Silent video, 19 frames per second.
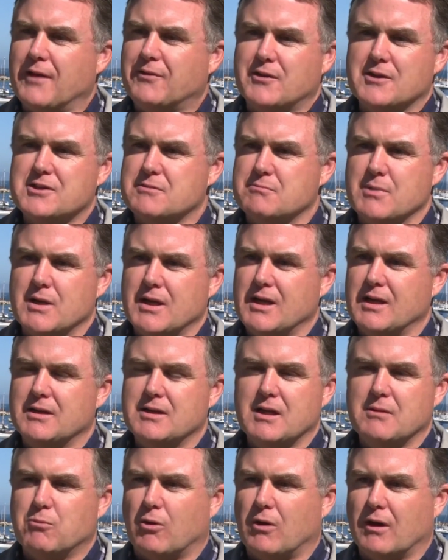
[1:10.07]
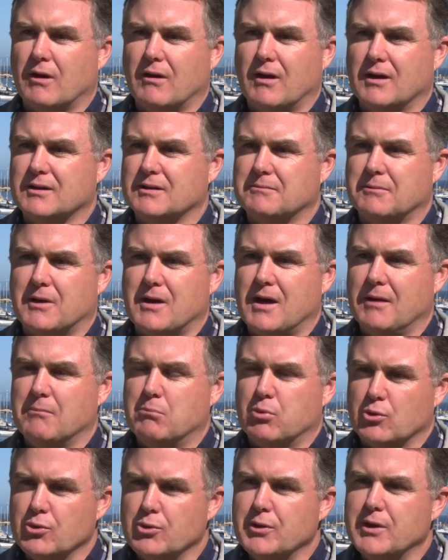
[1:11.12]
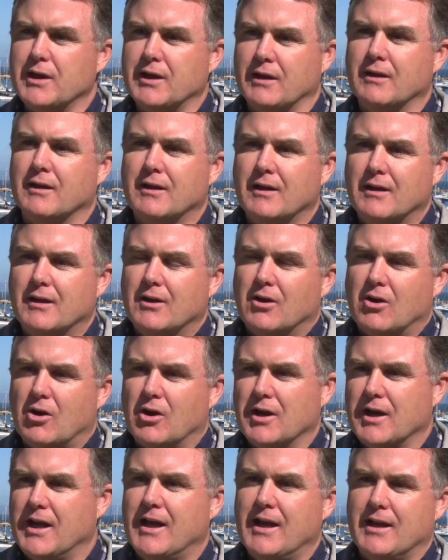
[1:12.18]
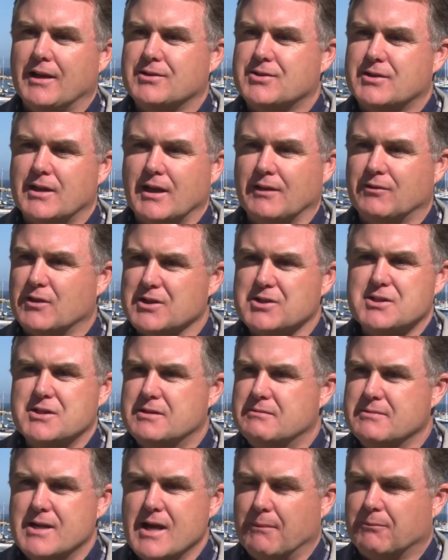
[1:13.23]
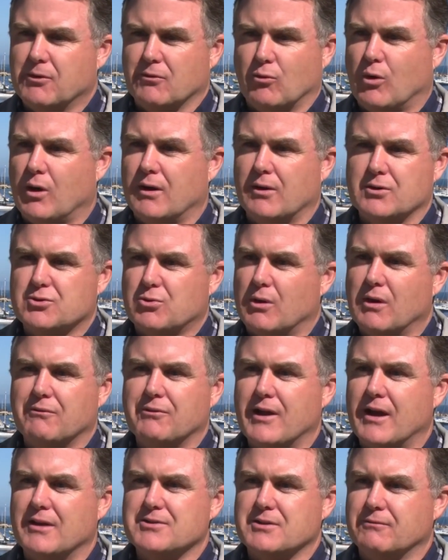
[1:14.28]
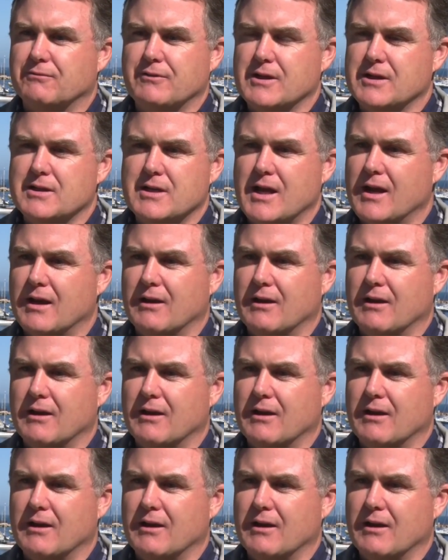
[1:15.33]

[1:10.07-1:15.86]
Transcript: Not this many deep water octopi brooding on eggs at this depth of water, 12,000 feet